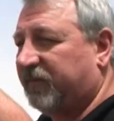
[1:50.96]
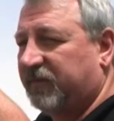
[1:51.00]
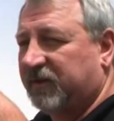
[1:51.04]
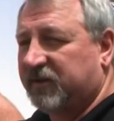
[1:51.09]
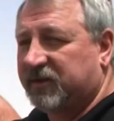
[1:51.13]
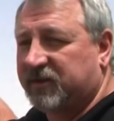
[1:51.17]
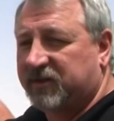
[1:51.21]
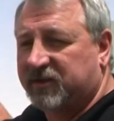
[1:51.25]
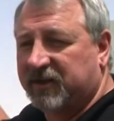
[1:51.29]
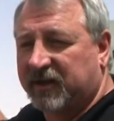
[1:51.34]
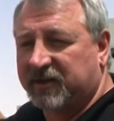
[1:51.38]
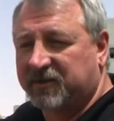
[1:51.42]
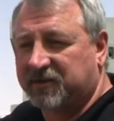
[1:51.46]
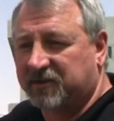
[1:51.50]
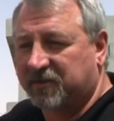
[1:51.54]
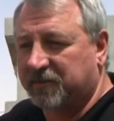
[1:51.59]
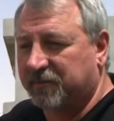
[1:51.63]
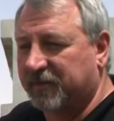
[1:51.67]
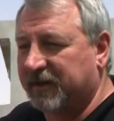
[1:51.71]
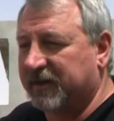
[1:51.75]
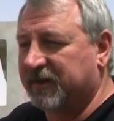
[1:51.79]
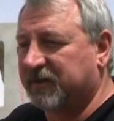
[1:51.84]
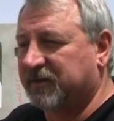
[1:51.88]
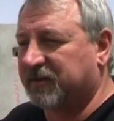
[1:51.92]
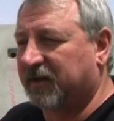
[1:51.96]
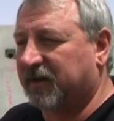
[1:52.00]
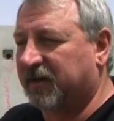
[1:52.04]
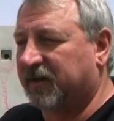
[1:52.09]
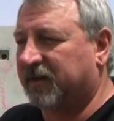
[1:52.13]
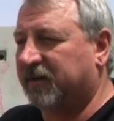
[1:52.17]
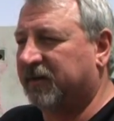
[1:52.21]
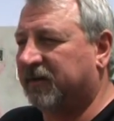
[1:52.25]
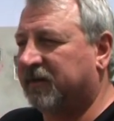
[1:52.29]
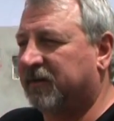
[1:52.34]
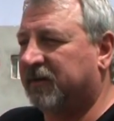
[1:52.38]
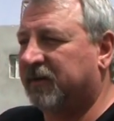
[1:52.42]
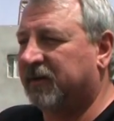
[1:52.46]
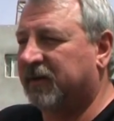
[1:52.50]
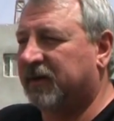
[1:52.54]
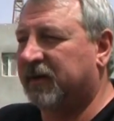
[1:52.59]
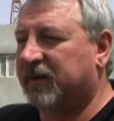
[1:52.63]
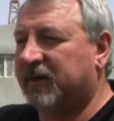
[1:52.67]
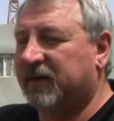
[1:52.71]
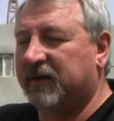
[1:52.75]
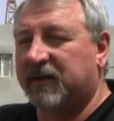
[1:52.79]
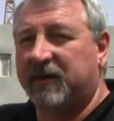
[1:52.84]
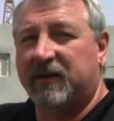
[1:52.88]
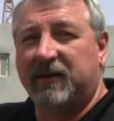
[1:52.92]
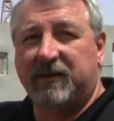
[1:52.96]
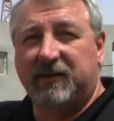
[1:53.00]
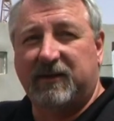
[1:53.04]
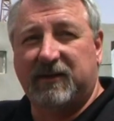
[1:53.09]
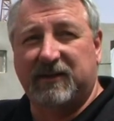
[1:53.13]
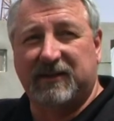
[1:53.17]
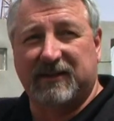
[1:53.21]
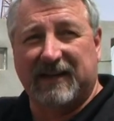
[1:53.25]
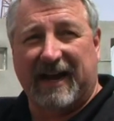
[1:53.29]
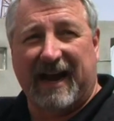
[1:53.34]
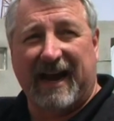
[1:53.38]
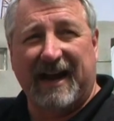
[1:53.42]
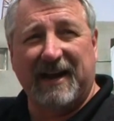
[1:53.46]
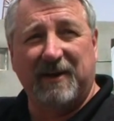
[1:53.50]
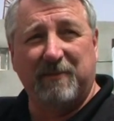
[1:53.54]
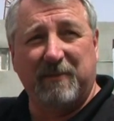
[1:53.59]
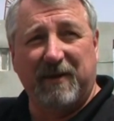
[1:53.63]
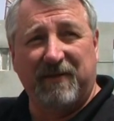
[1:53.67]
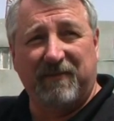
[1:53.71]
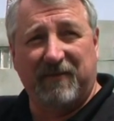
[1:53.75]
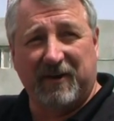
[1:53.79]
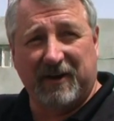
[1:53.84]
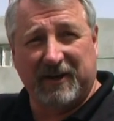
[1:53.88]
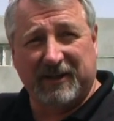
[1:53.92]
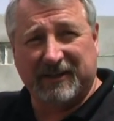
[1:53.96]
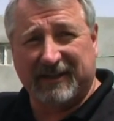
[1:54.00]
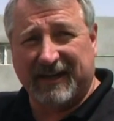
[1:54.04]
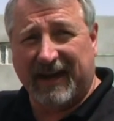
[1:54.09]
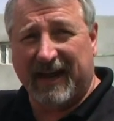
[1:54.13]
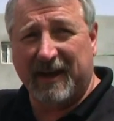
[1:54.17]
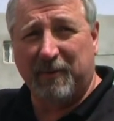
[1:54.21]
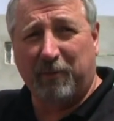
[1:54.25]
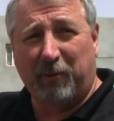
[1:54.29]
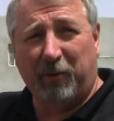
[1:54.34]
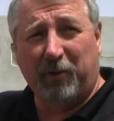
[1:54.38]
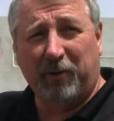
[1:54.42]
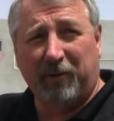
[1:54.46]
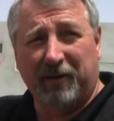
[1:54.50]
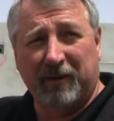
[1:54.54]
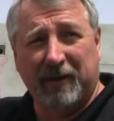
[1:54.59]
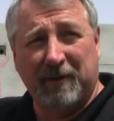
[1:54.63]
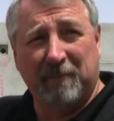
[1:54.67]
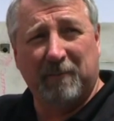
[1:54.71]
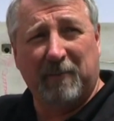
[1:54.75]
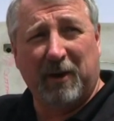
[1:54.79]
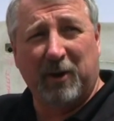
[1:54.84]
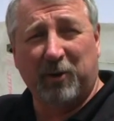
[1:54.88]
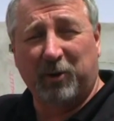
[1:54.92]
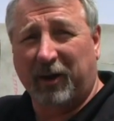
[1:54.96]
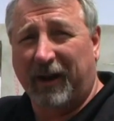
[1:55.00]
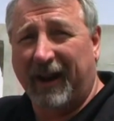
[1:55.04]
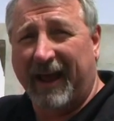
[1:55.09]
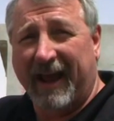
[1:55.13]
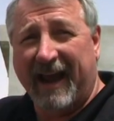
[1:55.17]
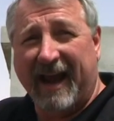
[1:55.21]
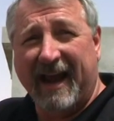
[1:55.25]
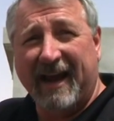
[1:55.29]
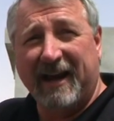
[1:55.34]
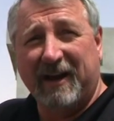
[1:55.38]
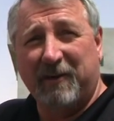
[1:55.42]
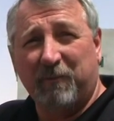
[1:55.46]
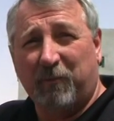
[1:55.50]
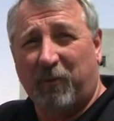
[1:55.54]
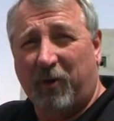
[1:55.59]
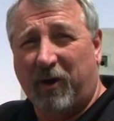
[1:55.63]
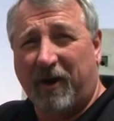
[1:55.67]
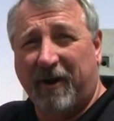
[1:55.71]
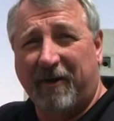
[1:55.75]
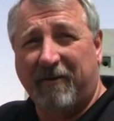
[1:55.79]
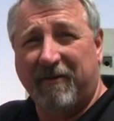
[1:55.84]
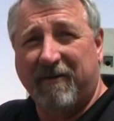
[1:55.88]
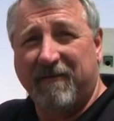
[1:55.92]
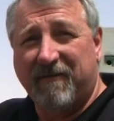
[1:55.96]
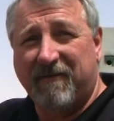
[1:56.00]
The system is designed to be very stable in both land and water